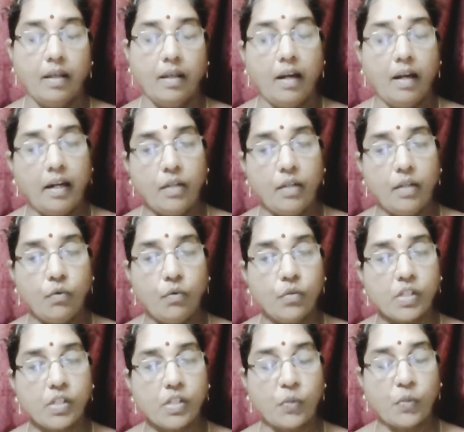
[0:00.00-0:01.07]
and he
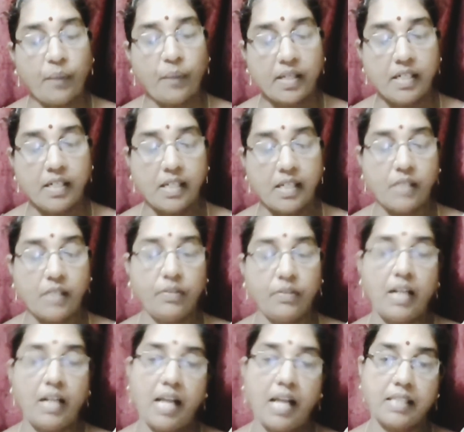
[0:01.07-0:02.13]
uses the present tense for
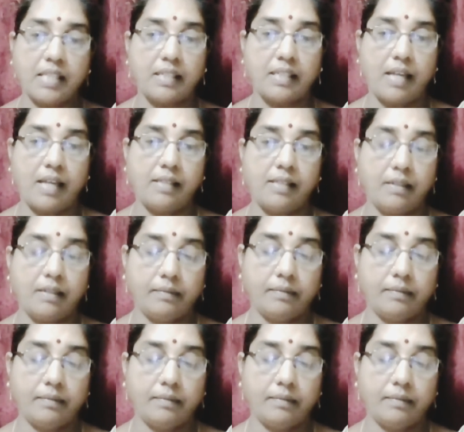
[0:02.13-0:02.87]
the last stanza.